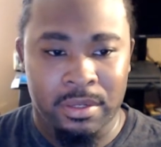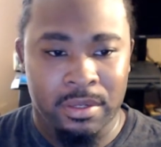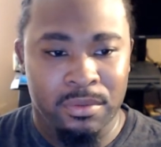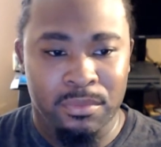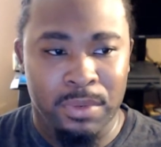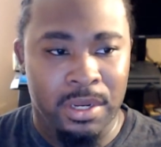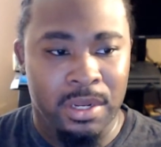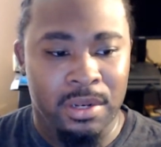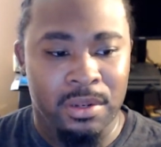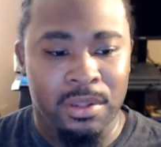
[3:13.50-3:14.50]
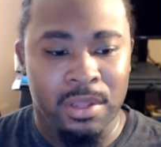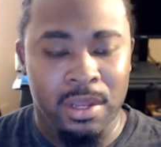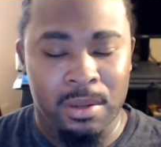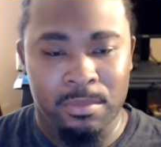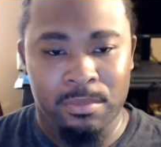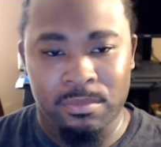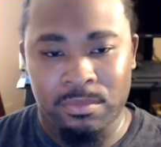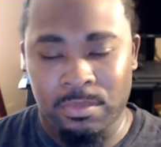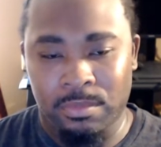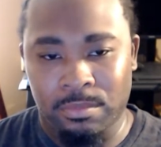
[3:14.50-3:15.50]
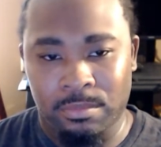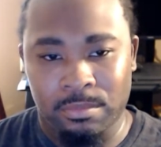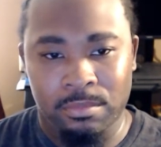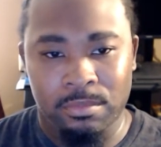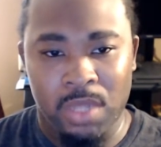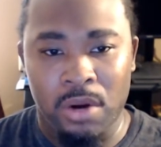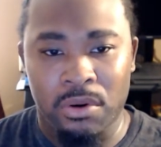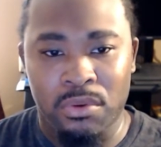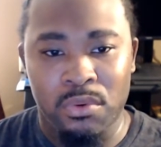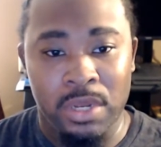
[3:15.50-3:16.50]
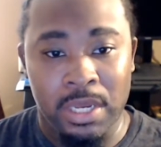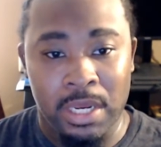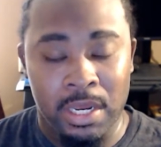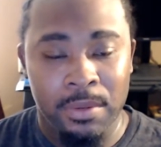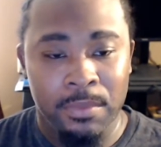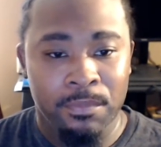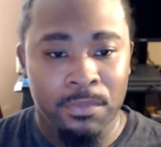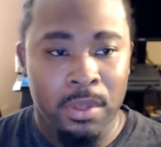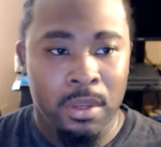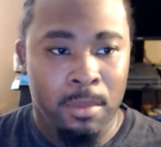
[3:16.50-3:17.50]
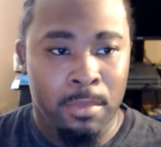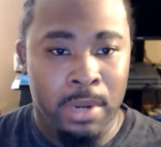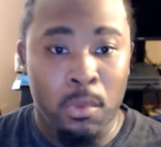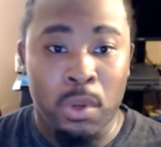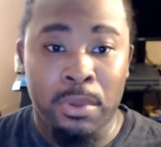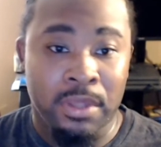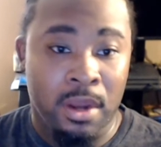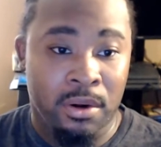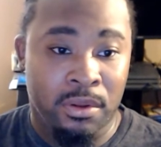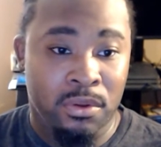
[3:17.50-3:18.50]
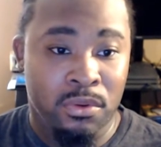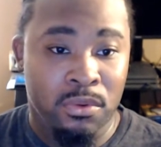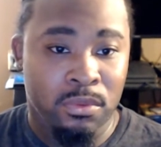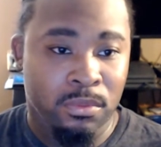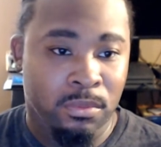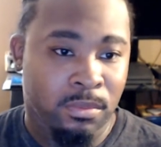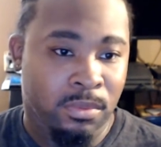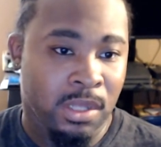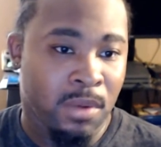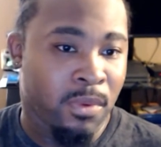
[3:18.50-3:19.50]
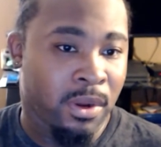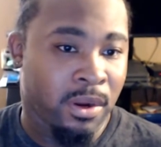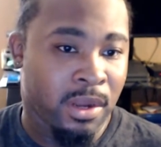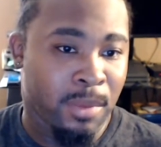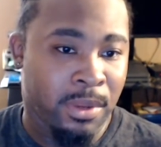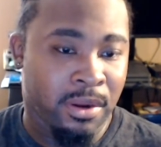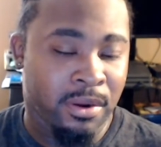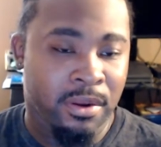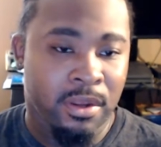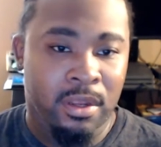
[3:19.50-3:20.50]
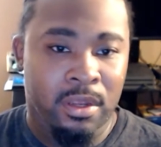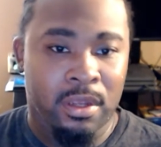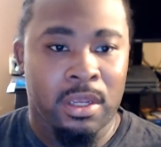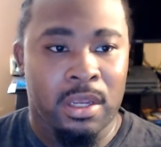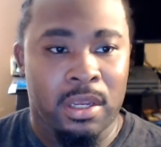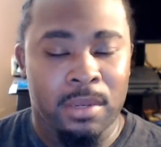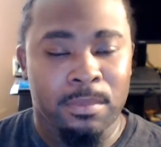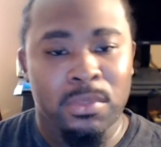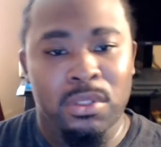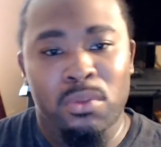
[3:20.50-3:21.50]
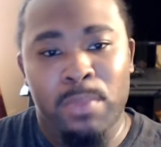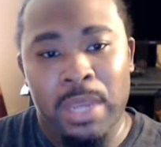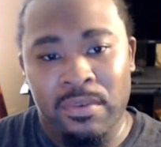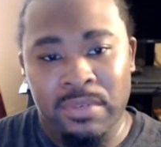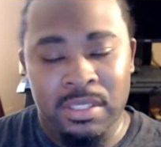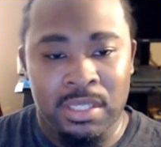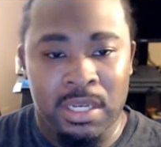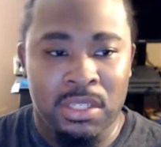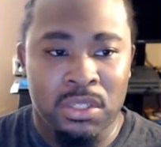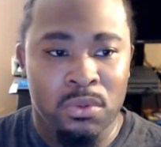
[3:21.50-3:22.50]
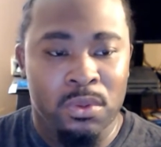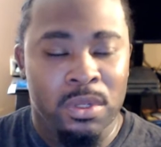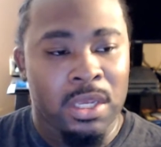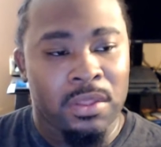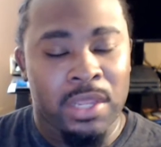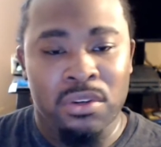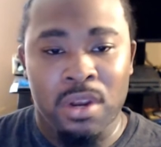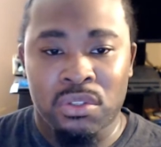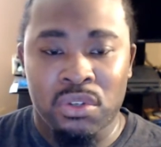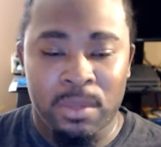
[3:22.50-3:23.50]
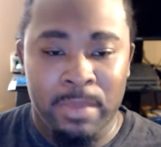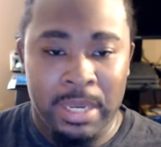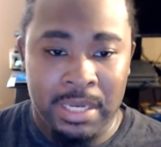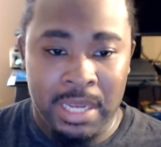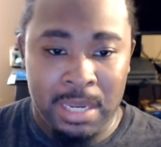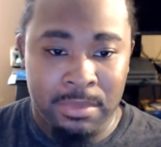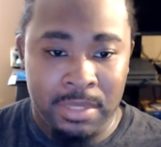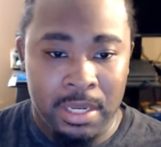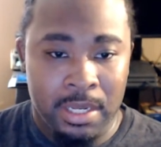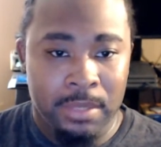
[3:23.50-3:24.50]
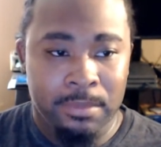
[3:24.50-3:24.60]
read the article again, but I'm going to put the article somewhere up here and you'll be able to see it too. They talked to him at Gamescom,